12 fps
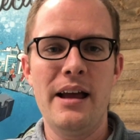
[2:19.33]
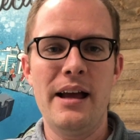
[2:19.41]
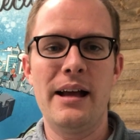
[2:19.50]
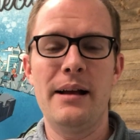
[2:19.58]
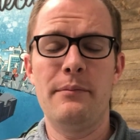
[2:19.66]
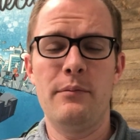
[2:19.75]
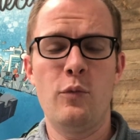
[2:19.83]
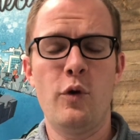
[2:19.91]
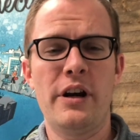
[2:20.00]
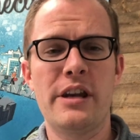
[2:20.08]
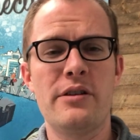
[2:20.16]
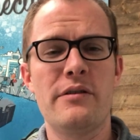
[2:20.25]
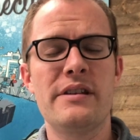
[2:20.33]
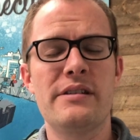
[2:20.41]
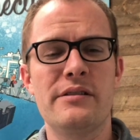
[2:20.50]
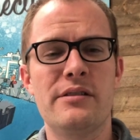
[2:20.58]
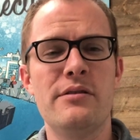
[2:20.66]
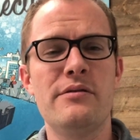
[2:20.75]
We're going to do this
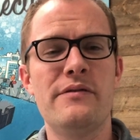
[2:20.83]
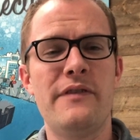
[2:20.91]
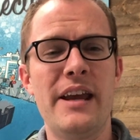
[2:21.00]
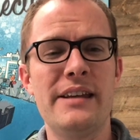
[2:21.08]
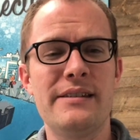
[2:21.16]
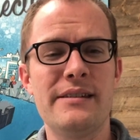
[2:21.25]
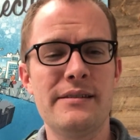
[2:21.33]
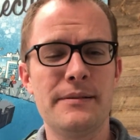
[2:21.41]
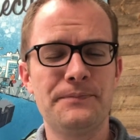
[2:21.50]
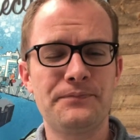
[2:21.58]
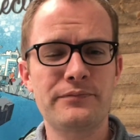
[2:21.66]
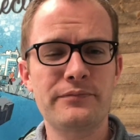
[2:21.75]
in two phases.